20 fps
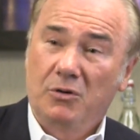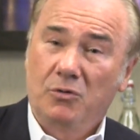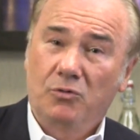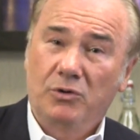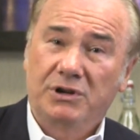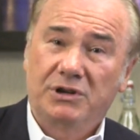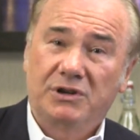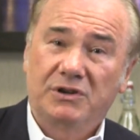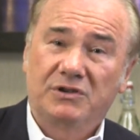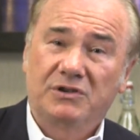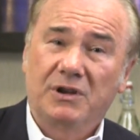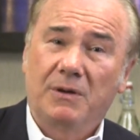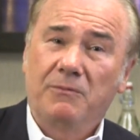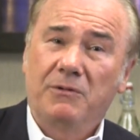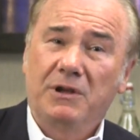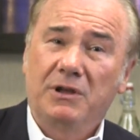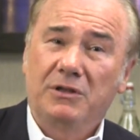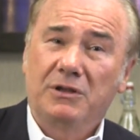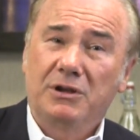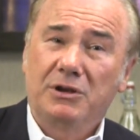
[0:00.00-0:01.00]
which is
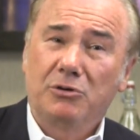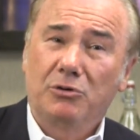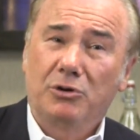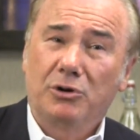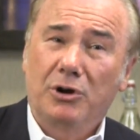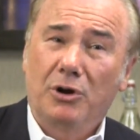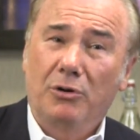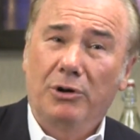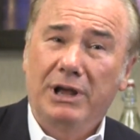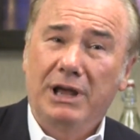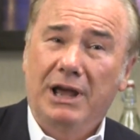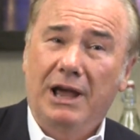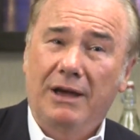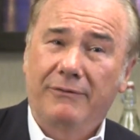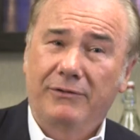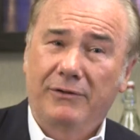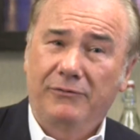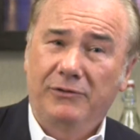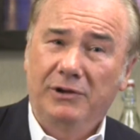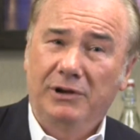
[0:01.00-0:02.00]
something that you can only
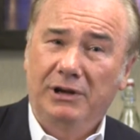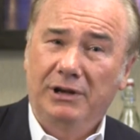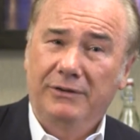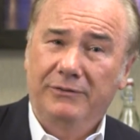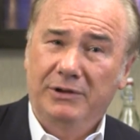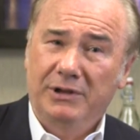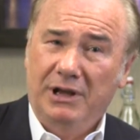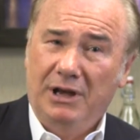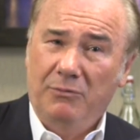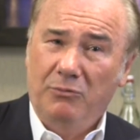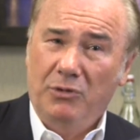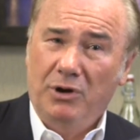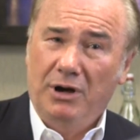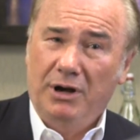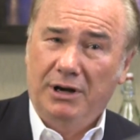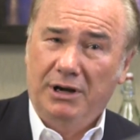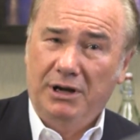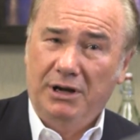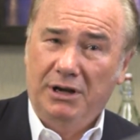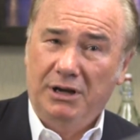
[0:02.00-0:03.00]
have if you live in that
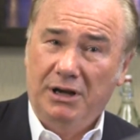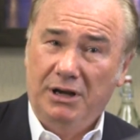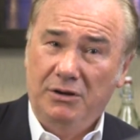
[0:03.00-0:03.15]
market